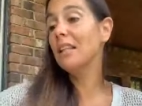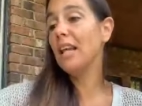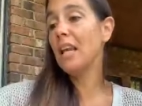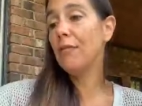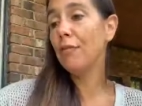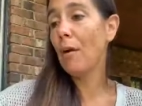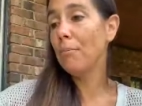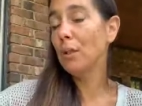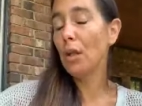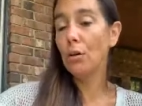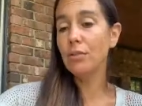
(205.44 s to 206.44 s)
Lee from
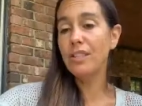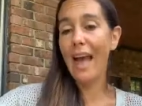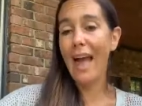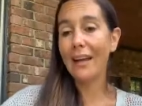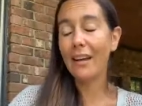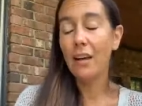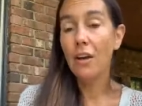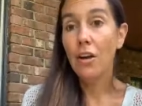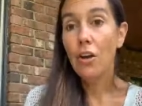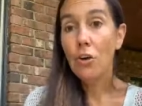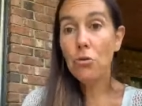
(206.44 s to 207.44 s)
Below Deck
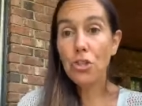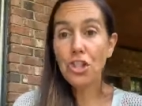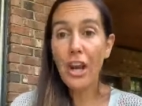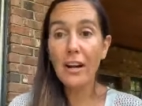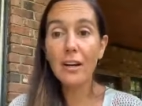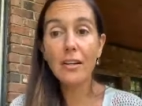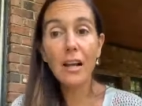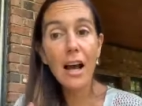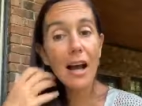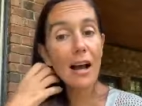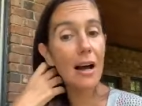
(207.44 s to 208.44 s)
who shared
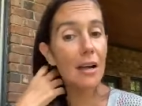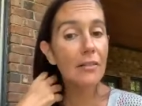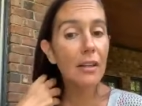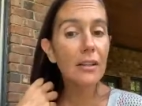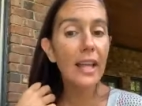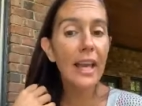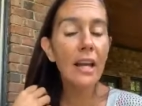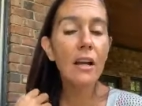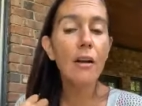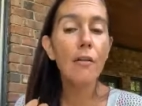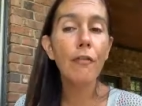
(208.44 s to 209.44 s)
uh, the link
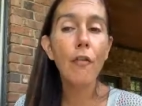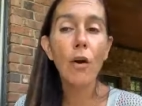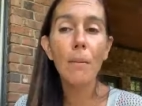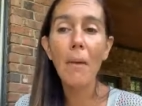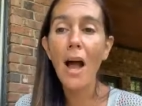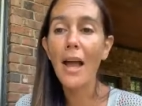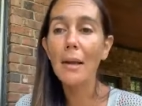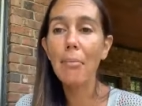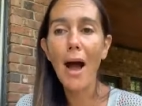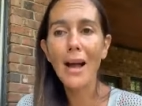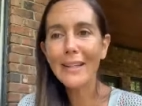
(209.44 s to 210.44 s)
for my
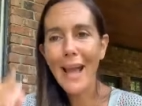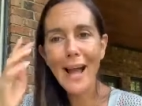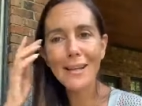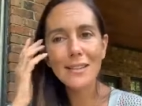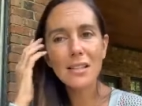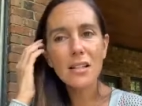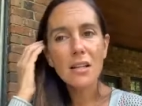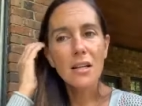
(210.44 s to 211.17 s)
podcast.